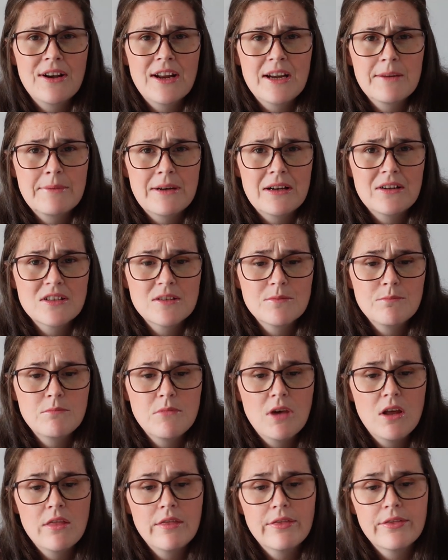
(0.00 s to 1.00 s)
£9 a
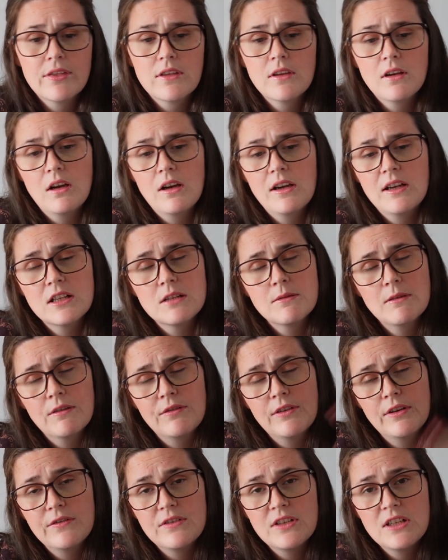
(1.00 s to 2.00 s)
month. It's about
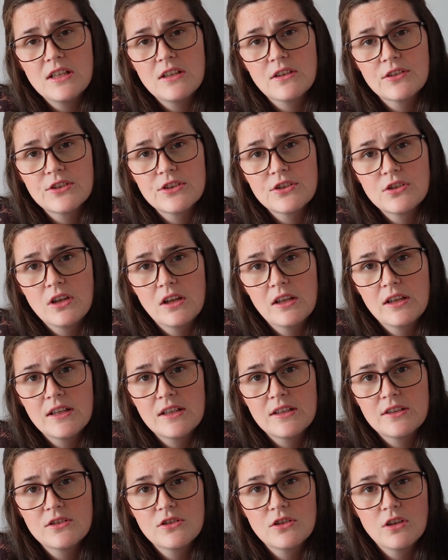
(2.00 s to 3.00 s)
$15 Australian,